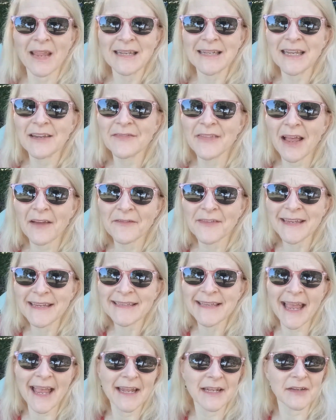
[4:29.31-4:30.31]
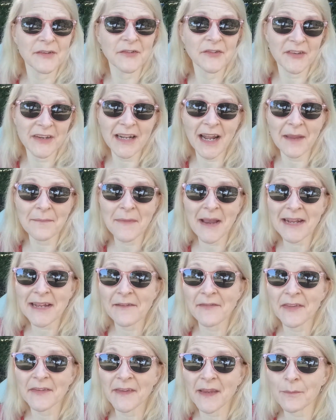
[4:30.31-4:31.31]
Neve loves these, and she and I might
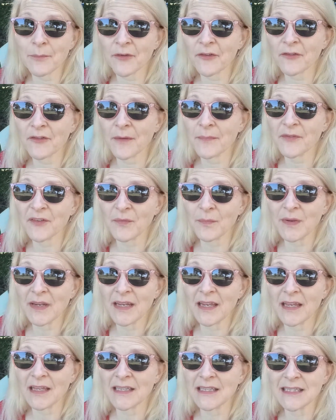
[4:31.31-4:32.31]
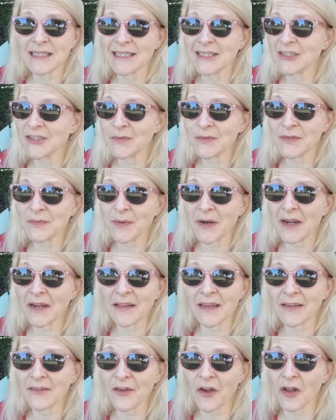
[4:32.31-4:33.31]
have the same prescription because she was
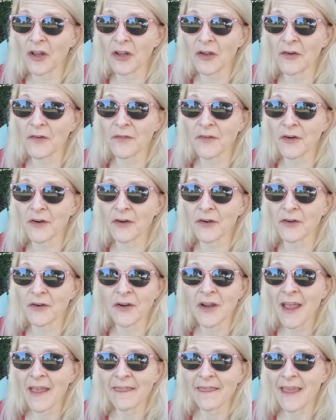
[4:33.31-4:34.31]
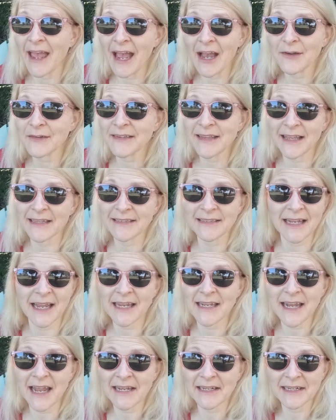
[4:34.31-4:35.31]
wearing these all over the house last
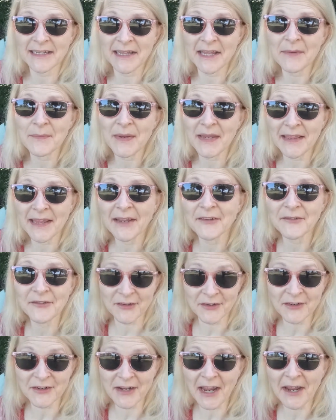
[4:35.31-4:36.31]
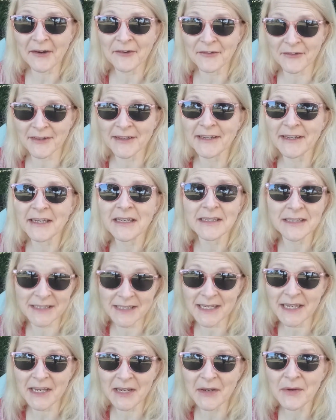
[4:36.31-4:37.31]
night and claiming that she could actually
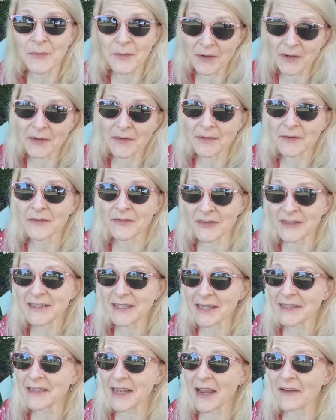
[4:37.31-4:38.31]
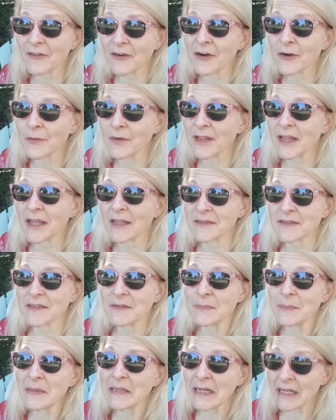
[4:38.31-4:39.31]
see. Well, she does have her own
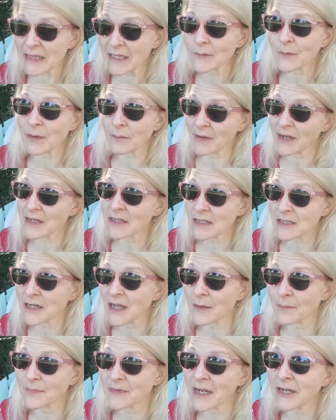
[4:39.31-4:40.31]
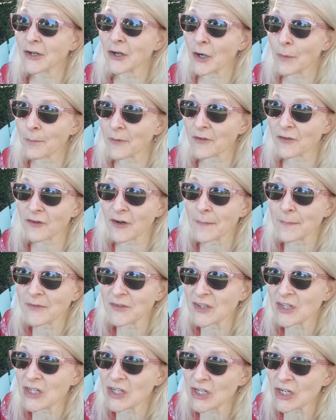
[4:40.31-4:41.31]
glasses, but I think we might need to update her
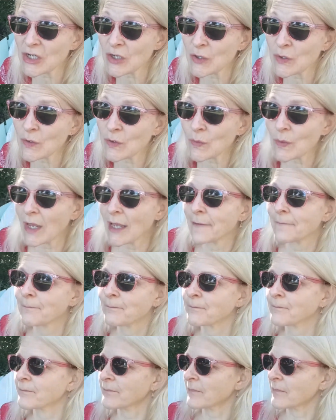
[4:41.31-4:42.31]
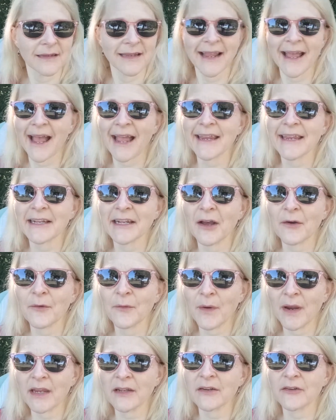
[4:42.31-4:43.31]
prescription too. I
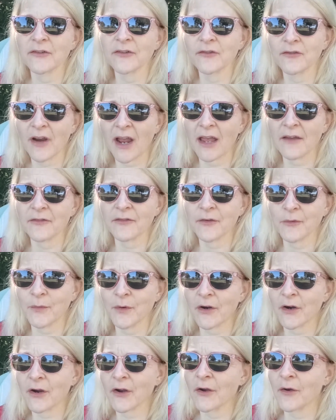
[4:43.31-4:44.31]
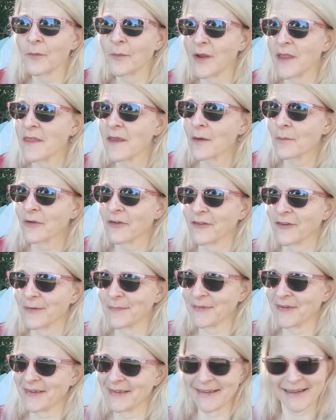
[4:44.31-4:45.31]
cannot wait to drive to work with
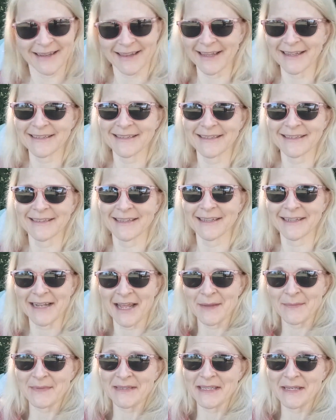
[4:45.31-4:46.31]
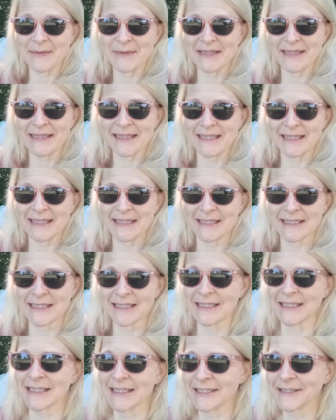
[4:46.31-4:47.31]
prescription sunglasses on. I'm so
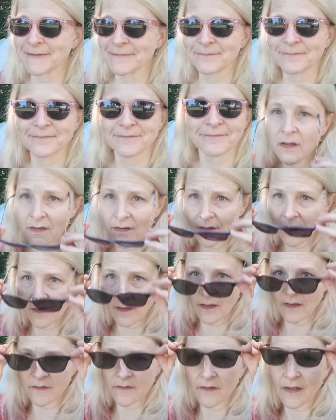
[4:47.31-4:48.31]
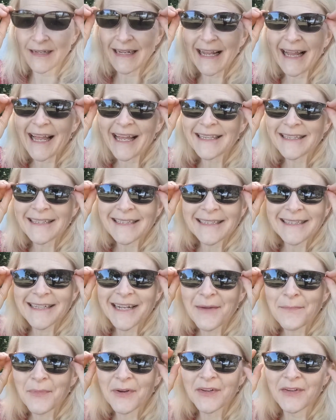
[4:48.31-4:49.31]
excited. Sunglasses
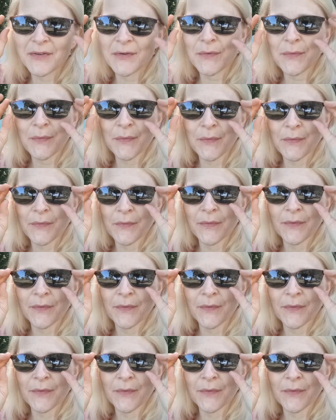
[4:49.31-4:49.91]
number two.